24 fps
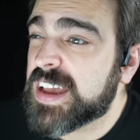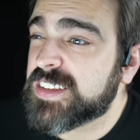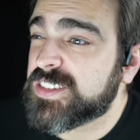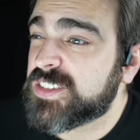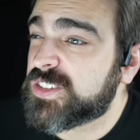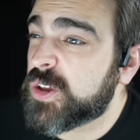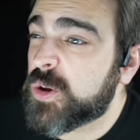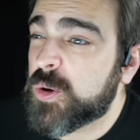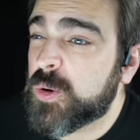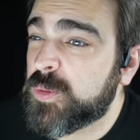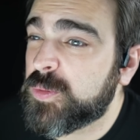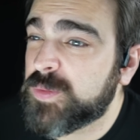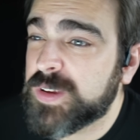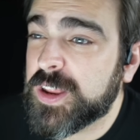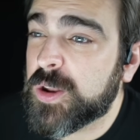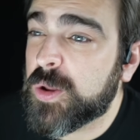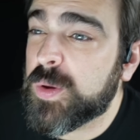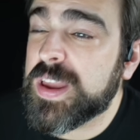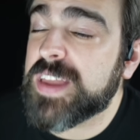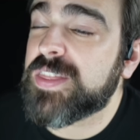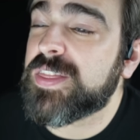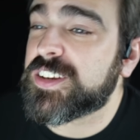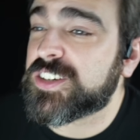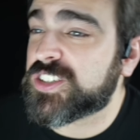And so, you
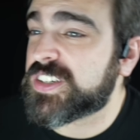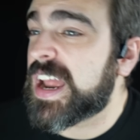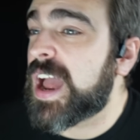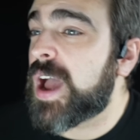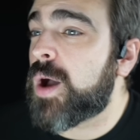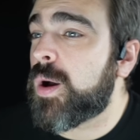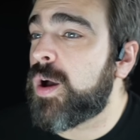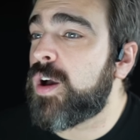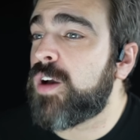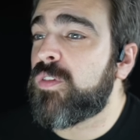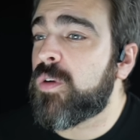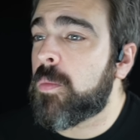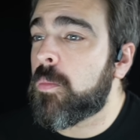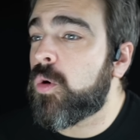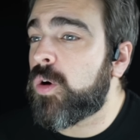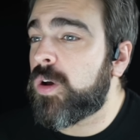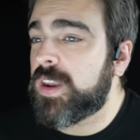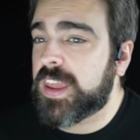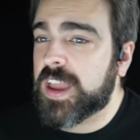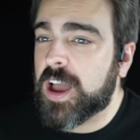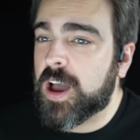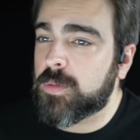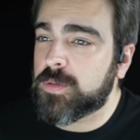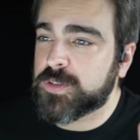know, in the shower of a
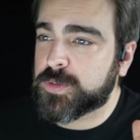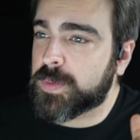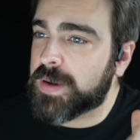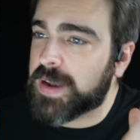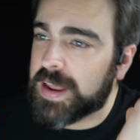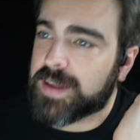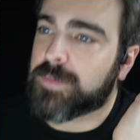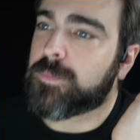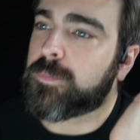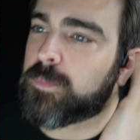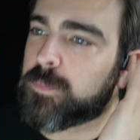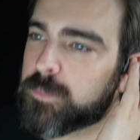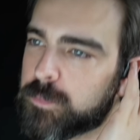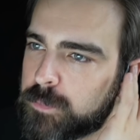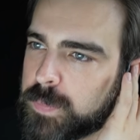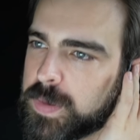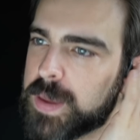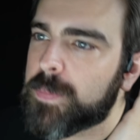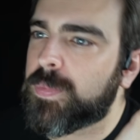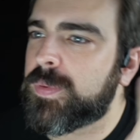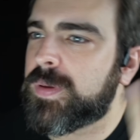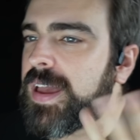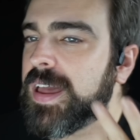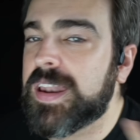morning, I'll just be like,
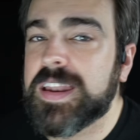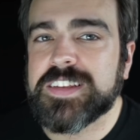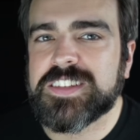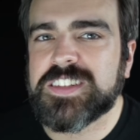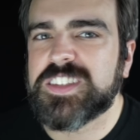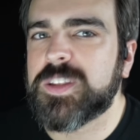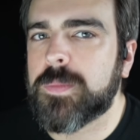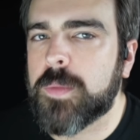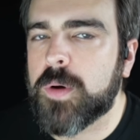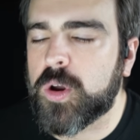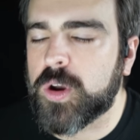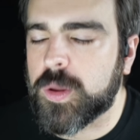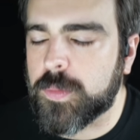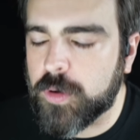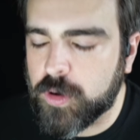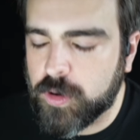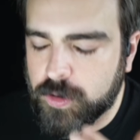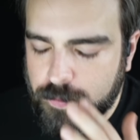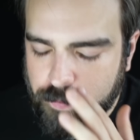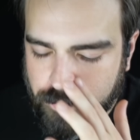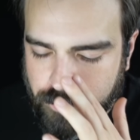bip, and listen to my audiobook.